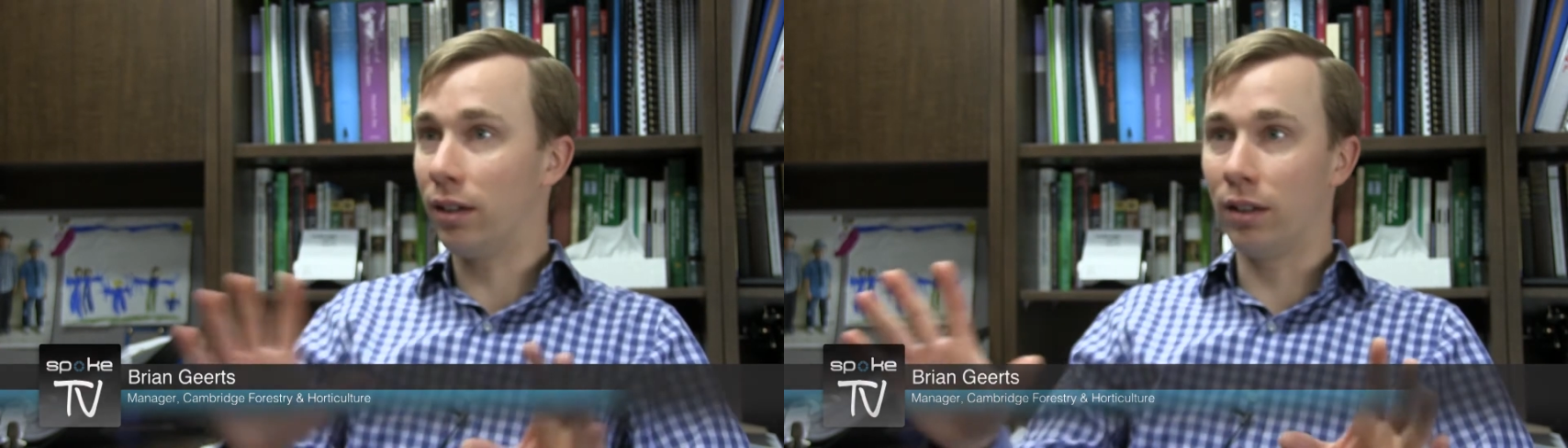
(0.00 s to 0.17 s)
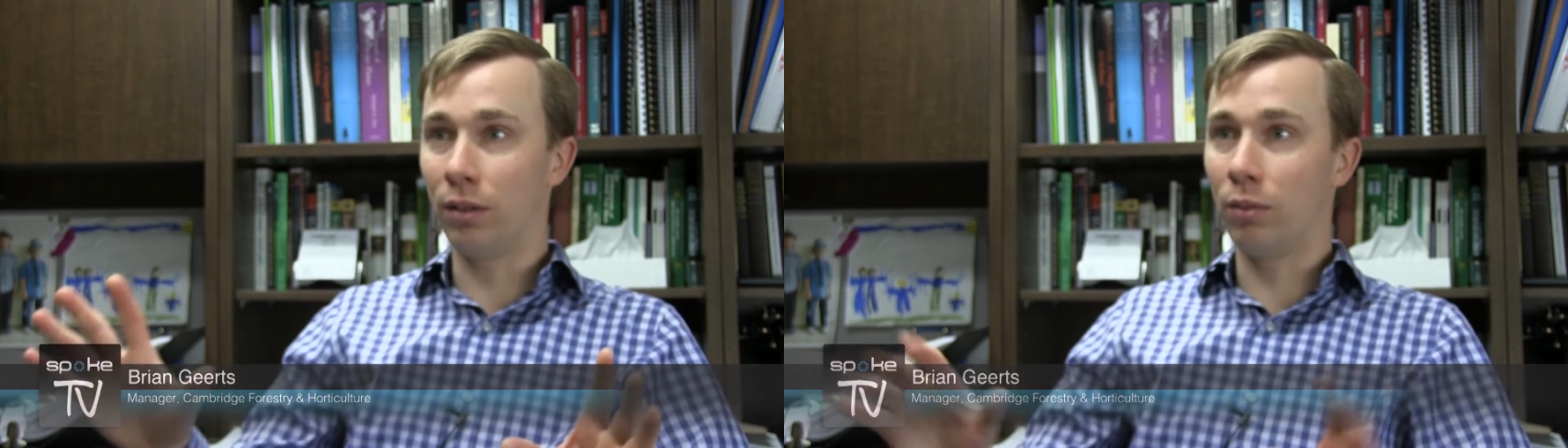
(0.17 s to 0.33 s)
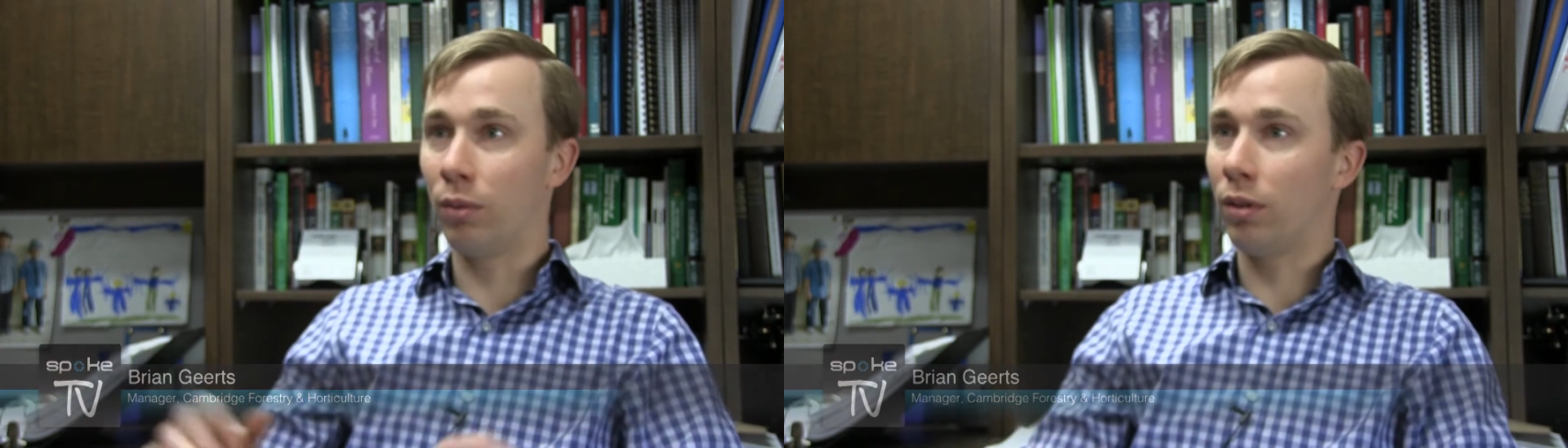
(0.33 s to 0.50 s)
in
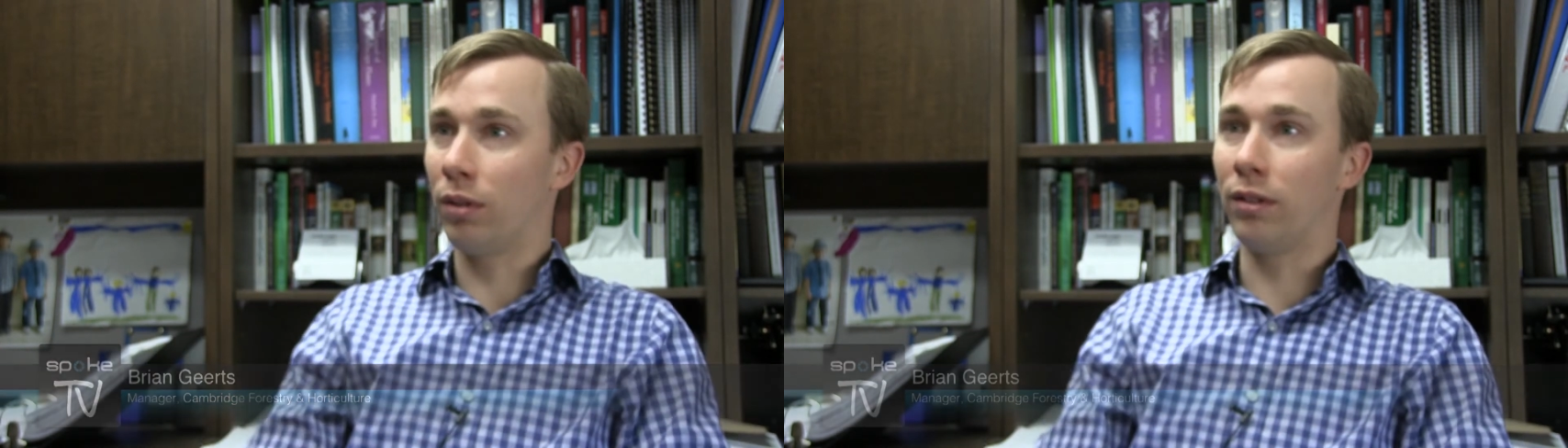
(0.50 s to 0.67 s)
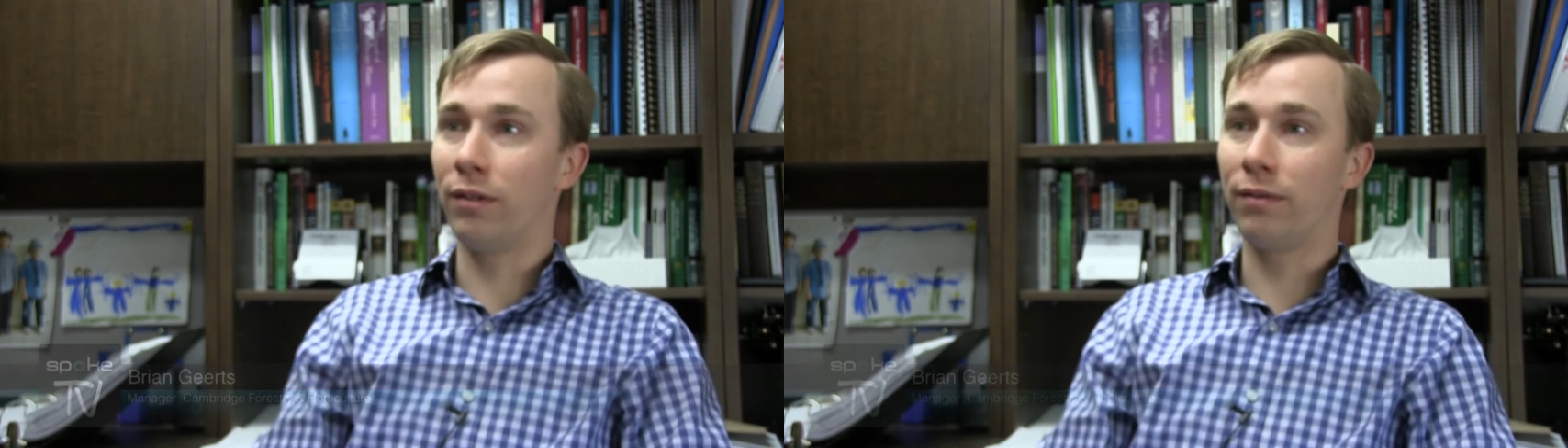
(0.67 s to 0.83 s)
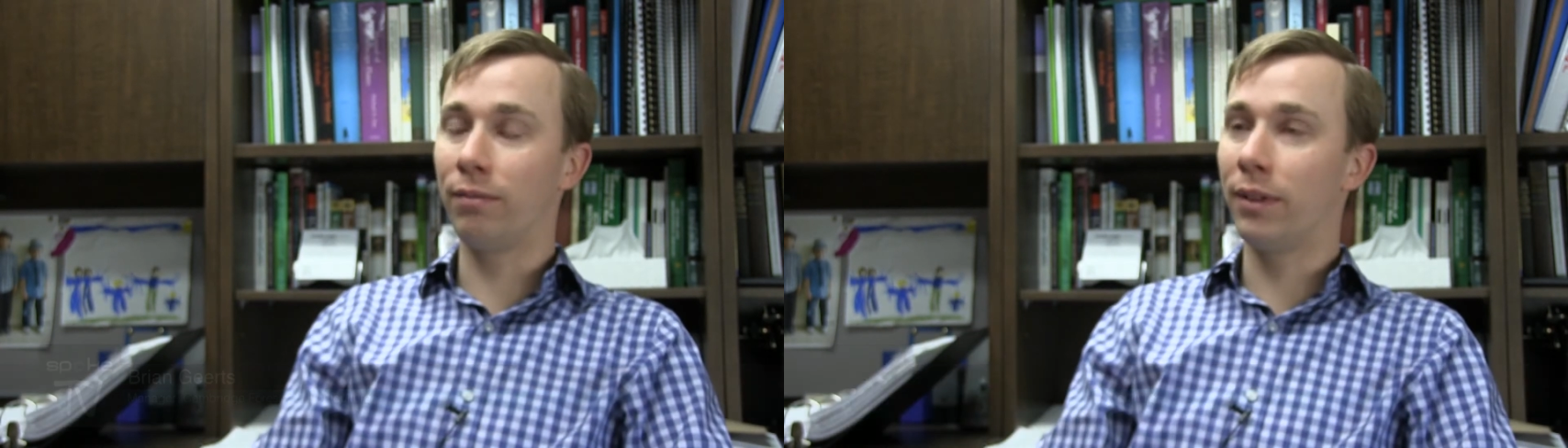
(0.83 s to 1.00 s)
the world
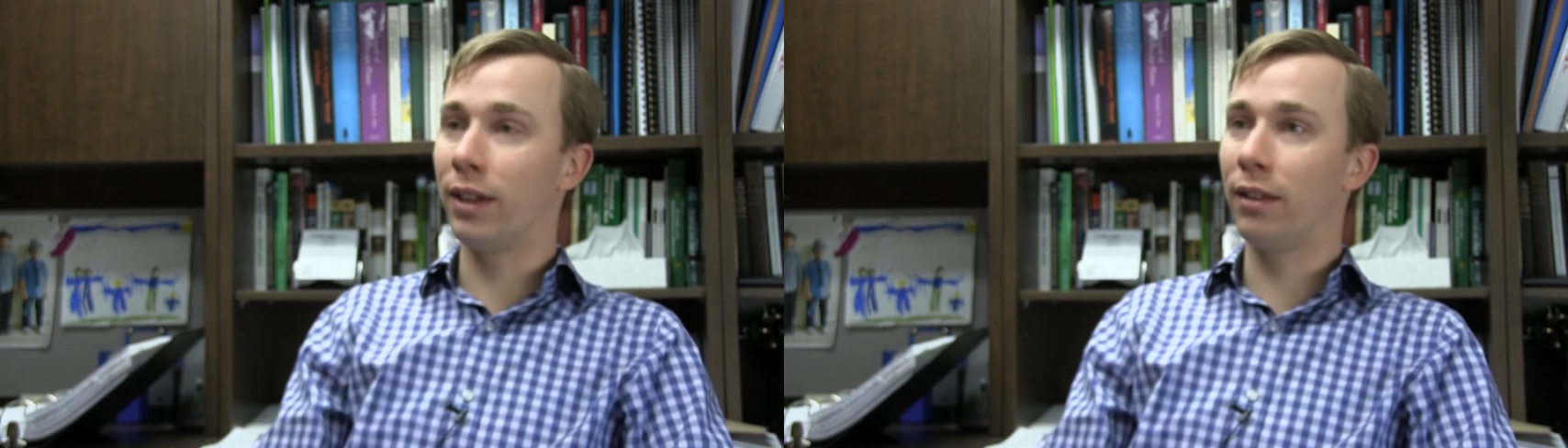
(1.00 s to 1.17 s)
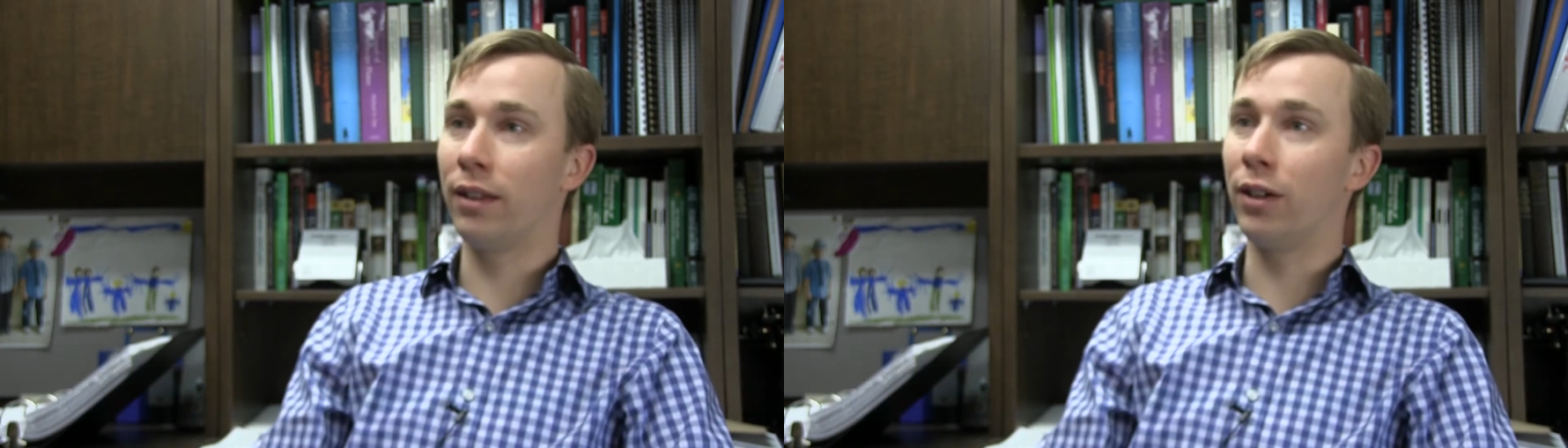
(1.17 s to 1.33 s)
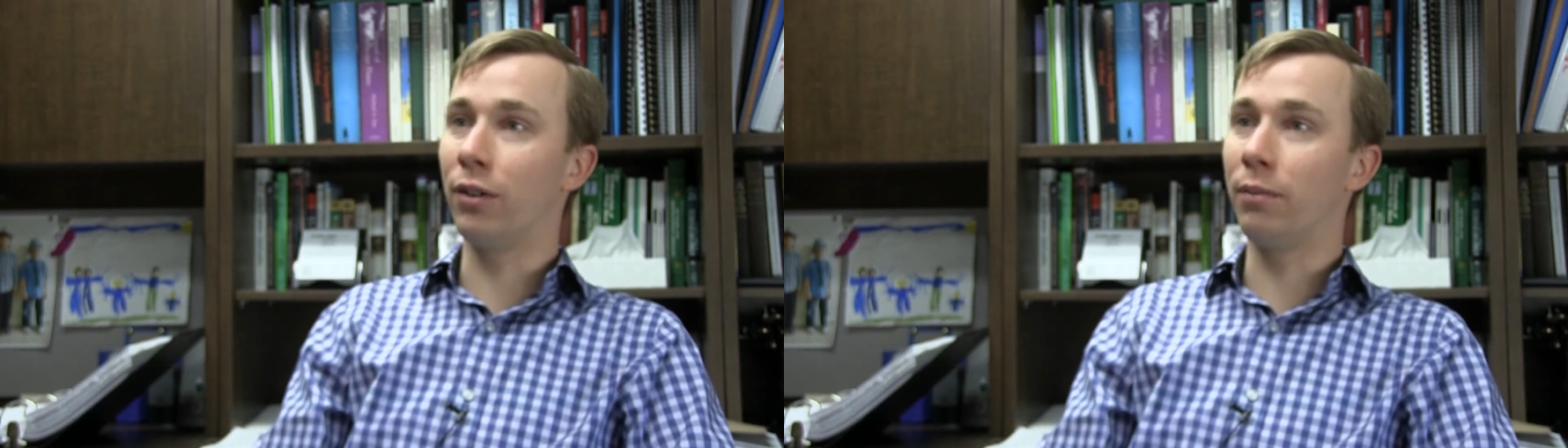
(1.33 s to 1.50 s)
of you know,